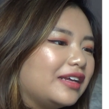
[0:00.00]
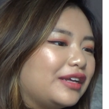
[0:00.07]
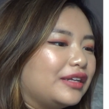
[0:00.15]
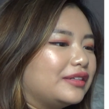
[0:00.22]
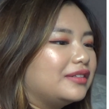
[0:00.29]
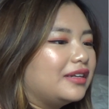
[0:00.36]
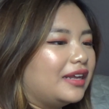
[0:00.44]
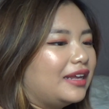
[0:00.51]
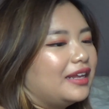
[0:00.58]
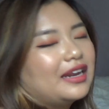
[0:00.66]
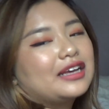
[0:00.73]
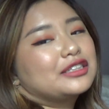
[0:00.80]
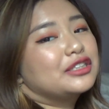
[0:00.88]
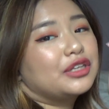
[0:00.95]
it
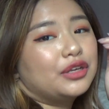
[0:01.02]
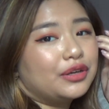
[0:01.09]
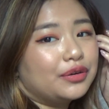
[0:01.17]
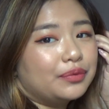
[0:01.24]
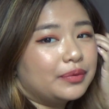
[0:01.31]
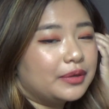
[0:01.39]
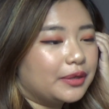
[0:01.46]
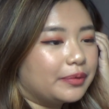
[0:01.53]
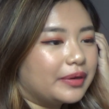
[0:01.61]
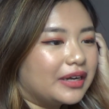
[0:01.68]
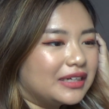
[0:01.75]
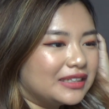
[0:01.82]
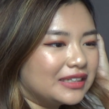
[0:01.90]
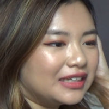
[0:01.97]
executed really
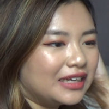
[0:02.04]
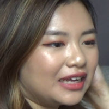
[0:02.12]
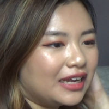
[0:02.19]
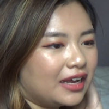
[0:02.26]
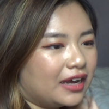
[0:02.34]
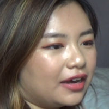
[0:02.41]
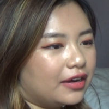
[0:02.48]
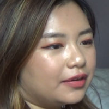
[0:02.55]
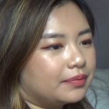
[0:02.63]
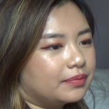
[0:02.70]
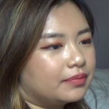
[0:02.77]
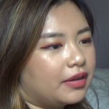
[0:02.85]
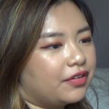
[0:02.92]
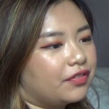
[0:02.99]
well.
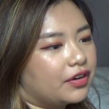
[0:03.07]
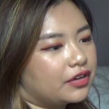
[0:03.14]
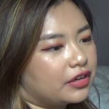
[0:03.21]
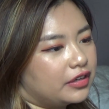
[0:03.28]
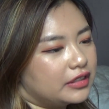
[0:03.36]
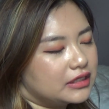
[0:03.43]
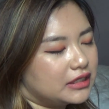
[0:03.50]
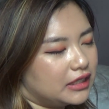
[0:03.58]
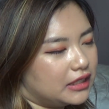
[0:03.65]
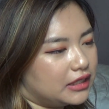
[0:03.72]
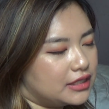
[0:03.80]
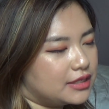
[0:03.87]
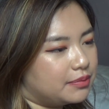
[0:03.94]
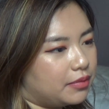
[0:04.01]
My friend Christy
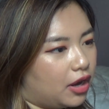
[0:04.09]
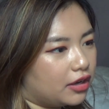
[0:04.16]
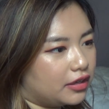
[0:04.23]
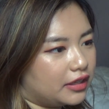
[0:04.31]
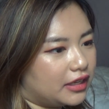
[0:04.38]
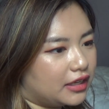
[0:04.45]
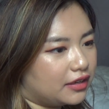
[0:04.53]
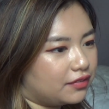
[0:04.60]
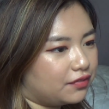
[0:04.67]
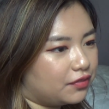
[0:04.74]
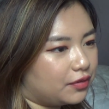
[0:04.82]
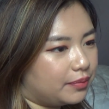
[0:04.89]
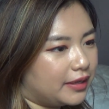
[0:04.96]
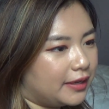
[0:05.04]
is modeling it
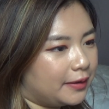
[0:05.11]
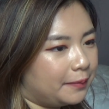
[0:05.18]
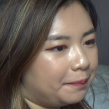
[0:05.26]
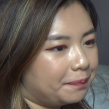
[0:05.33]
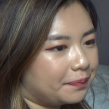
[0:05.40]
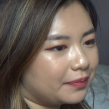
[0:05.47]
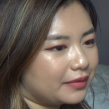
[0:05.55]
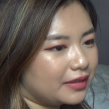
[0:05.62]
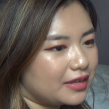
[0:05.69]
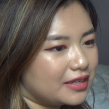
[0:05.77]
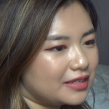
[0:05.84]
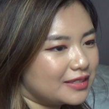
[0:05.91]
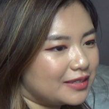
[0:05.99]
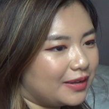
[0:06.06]
for me.
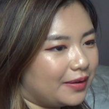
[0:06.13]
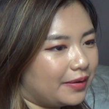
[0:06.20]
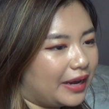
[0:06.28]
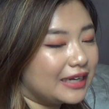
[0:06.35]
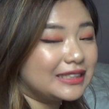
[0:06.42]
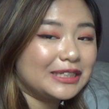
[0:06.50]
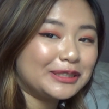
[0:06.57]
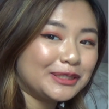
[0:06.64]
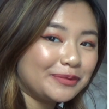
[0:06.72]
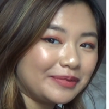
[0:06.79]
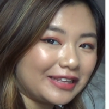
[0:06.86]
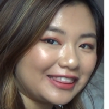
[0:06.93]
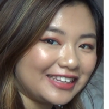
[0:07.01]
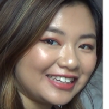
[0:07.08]
So I did
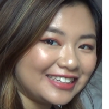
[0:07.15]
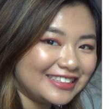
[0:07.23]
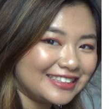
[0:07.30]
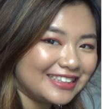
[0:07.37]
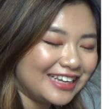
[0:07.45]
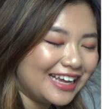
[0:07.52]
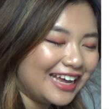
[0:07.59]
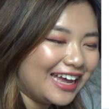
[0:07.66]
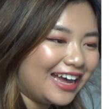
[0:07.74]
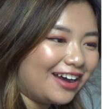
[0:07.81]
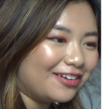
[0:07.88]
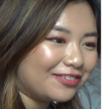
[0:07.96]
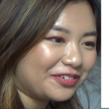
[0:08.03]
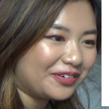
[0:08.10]
submit this.
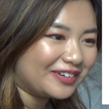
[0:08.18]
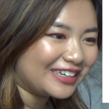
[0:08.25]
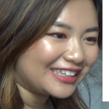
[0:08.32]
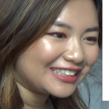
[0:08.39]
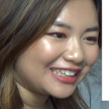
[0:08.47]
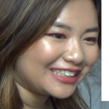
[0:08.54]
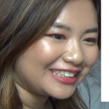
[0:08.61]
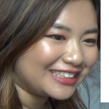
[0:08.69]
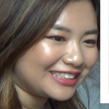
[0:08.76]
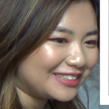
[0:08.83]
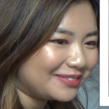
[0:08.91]
Of course I did